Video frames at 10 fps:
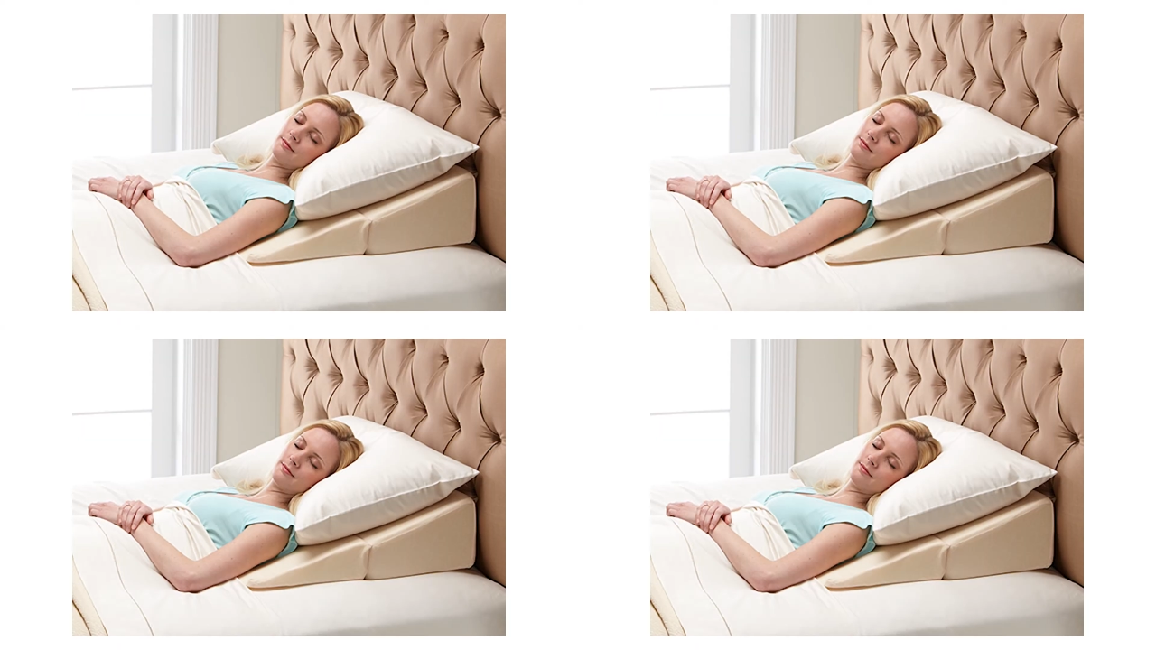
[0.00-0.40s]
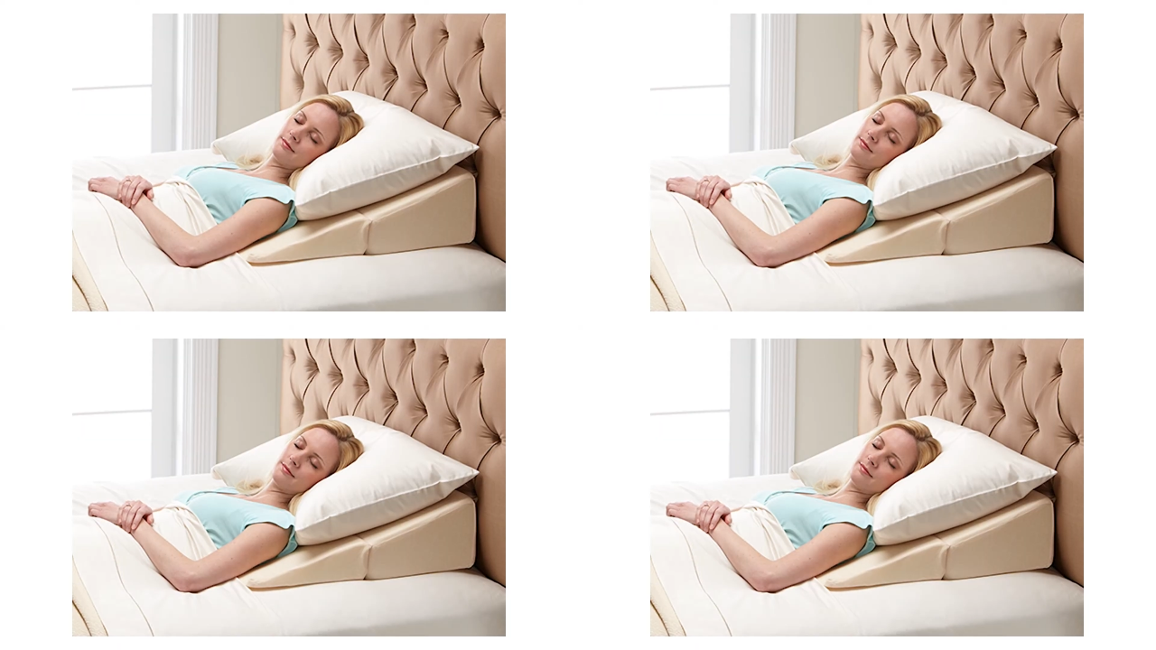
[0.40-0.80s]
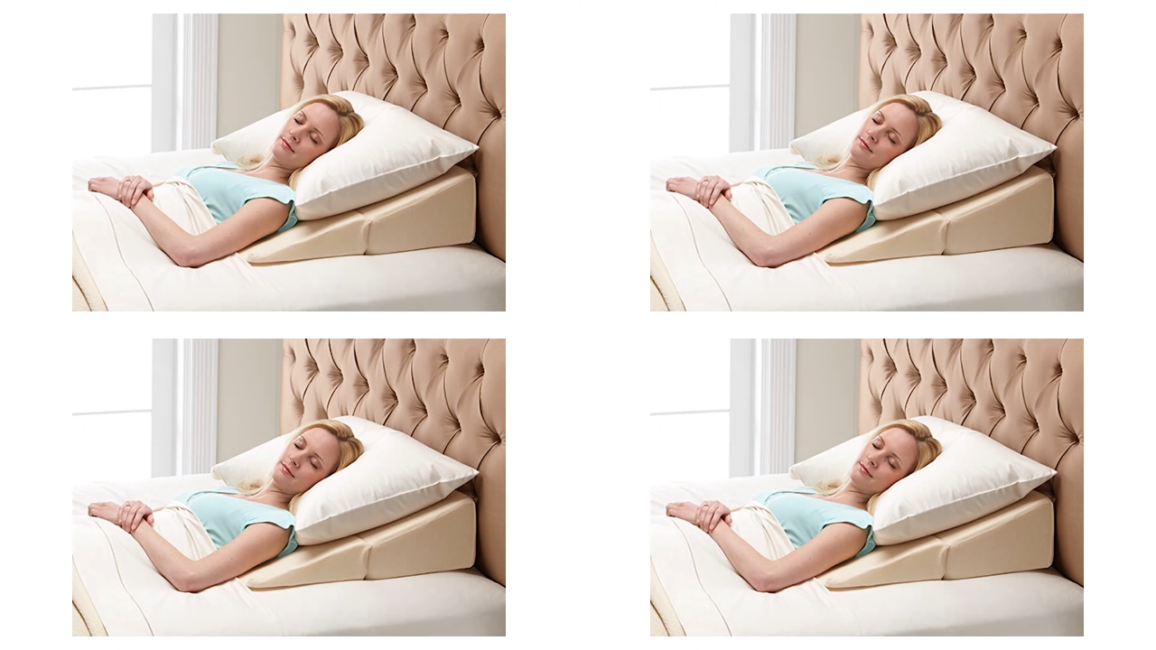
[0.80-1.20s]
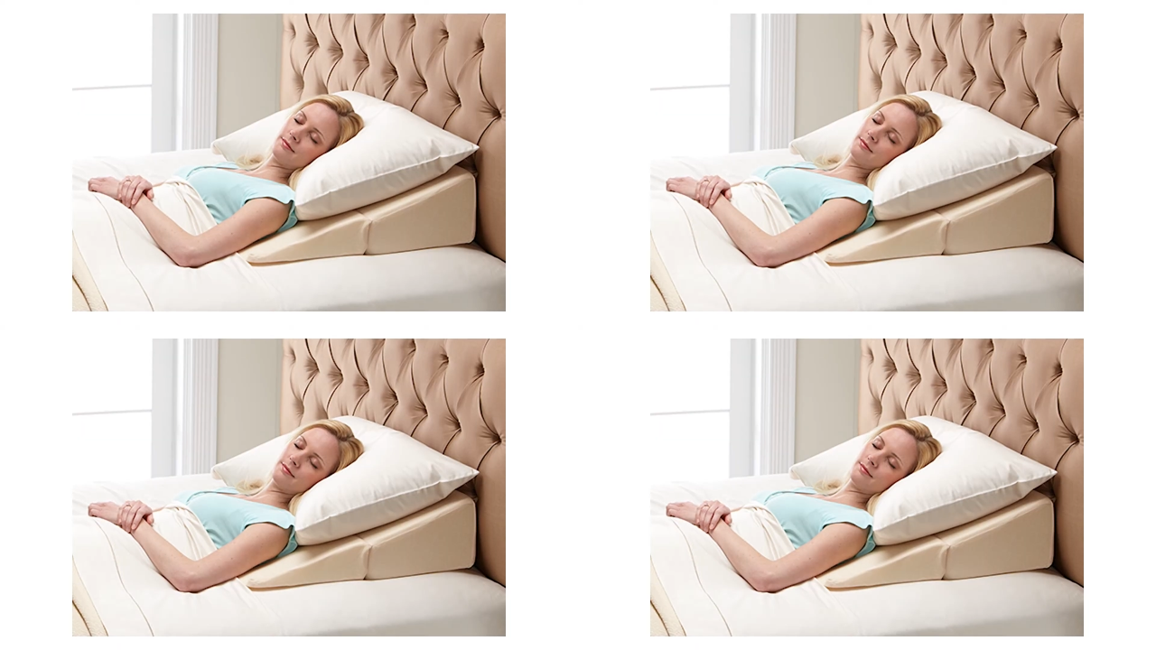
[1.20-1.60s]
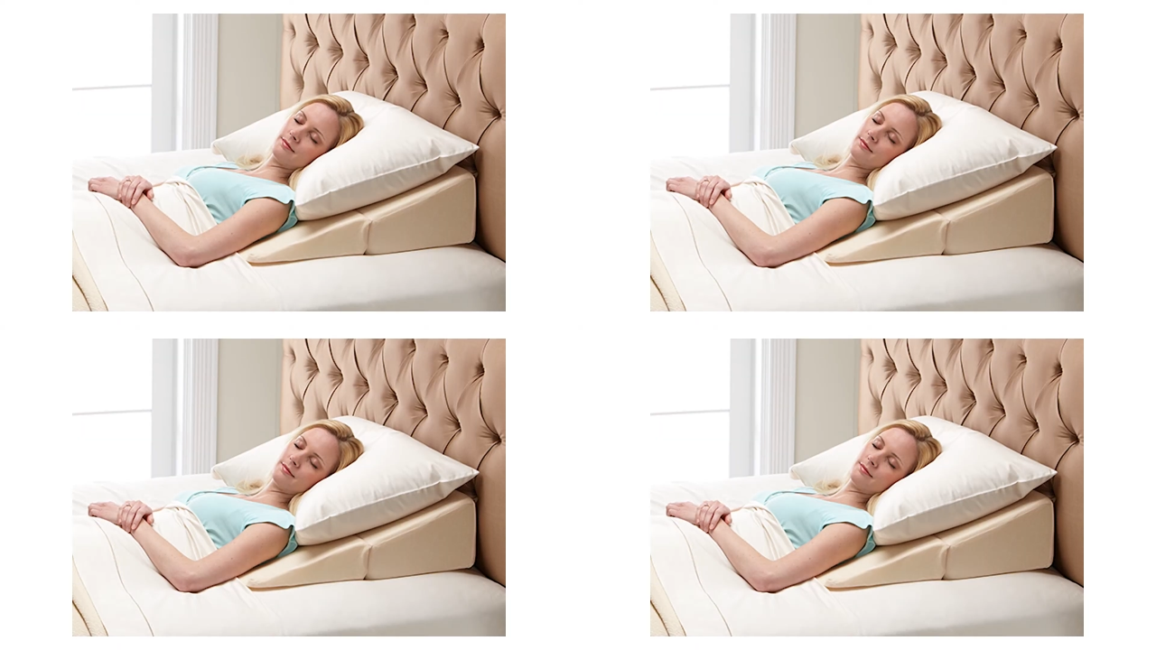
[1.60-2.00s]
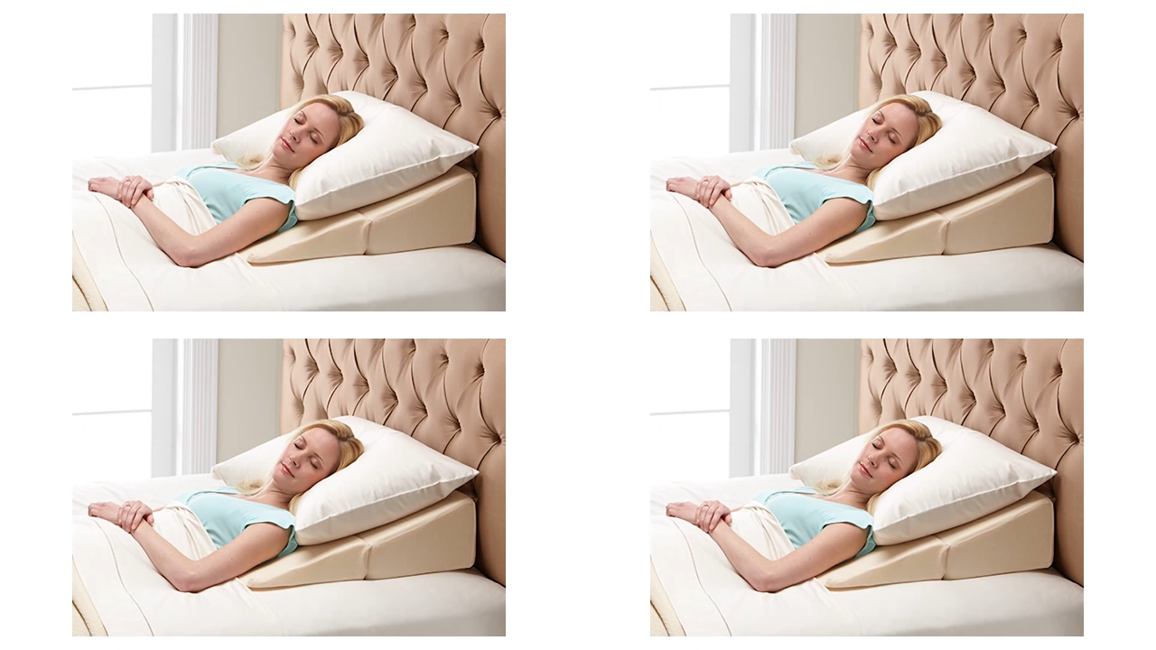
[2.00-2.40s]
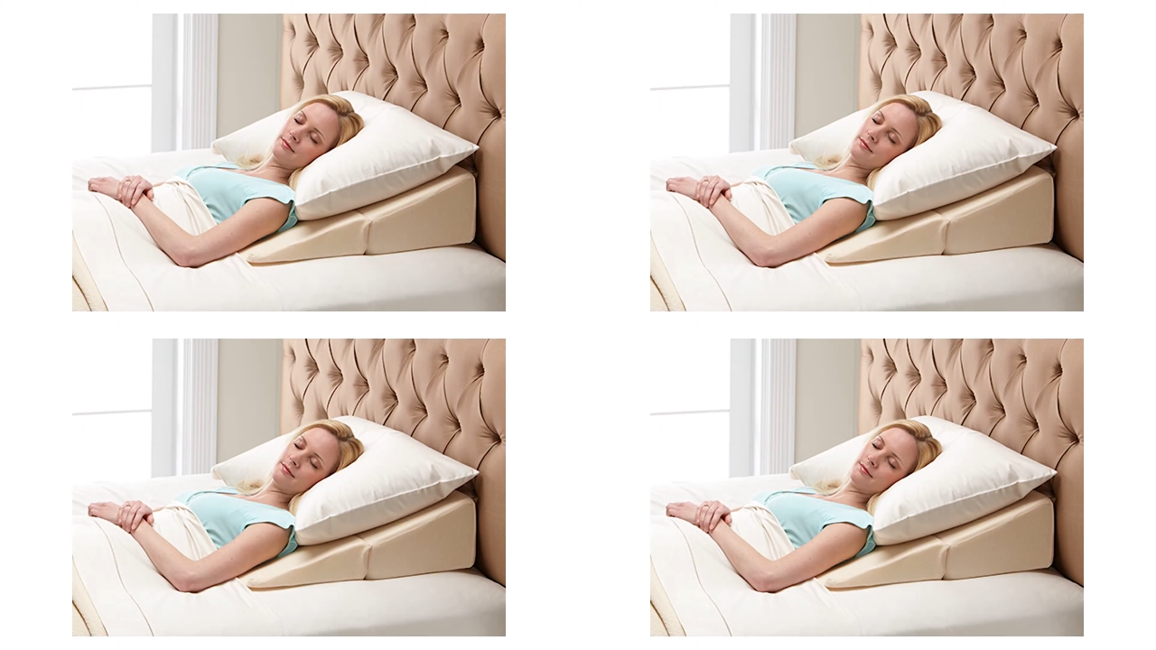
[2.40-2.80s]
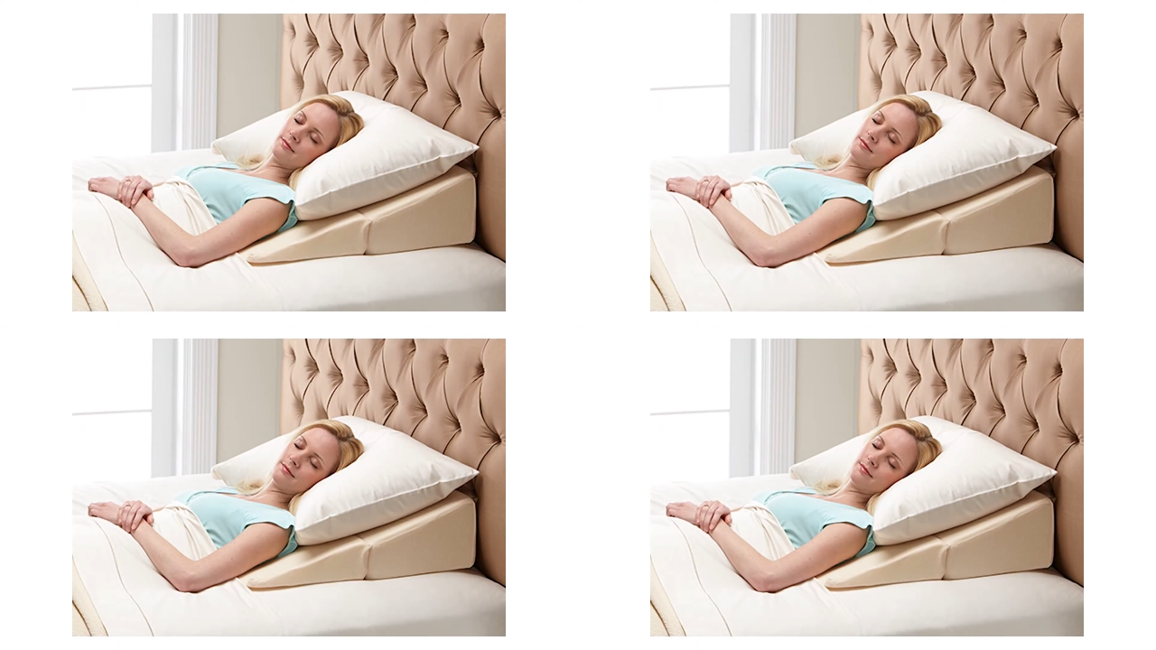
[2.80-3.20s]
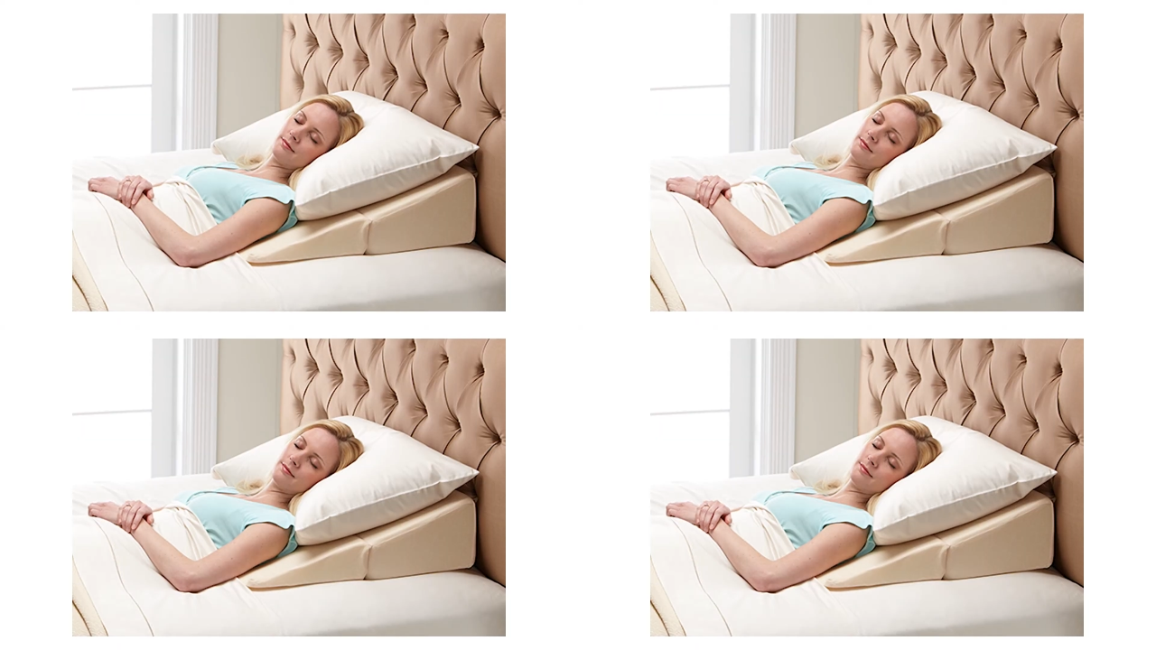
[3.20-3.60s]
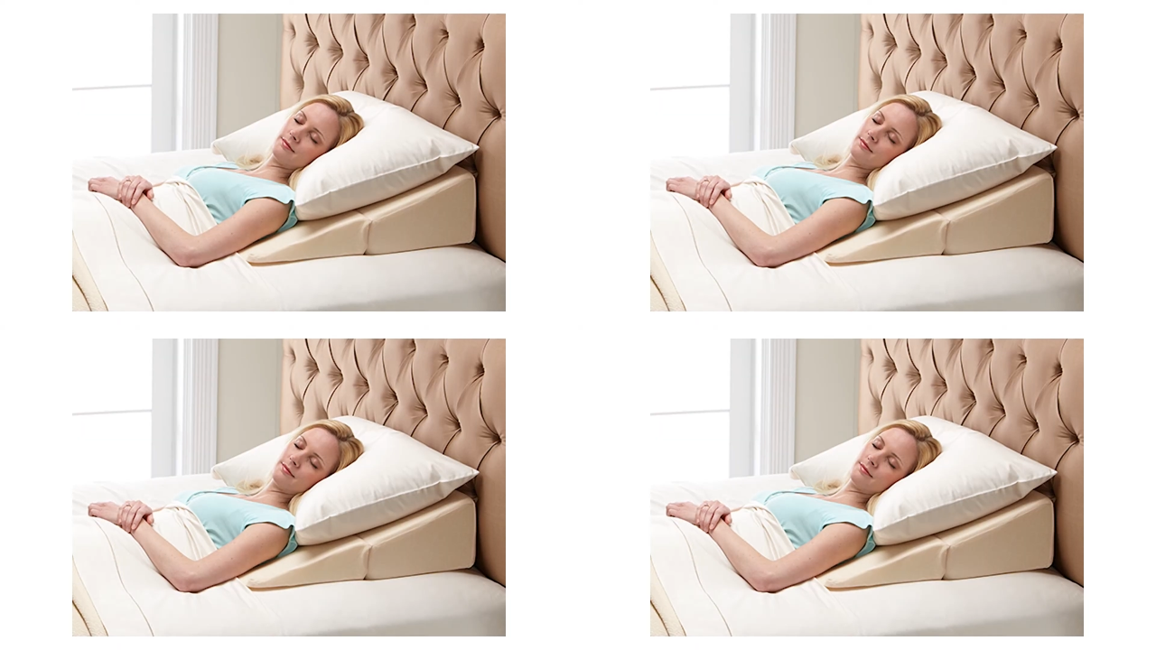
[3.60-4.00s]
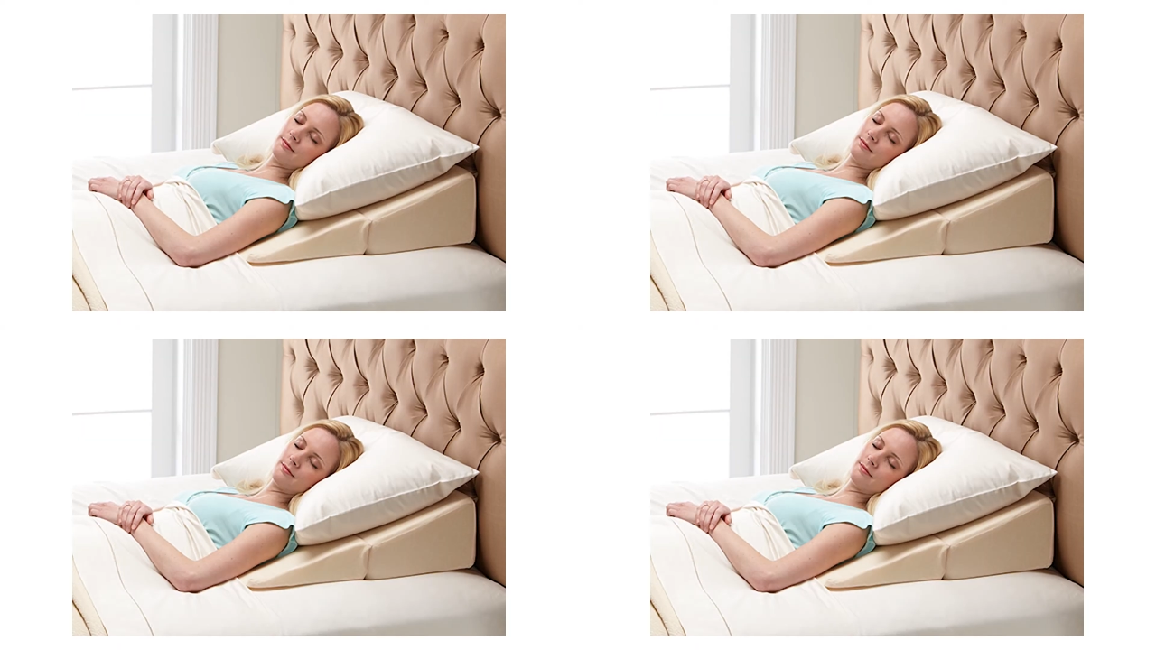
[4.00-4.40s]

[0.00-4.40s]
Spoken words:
Nobody's mouth can be seen.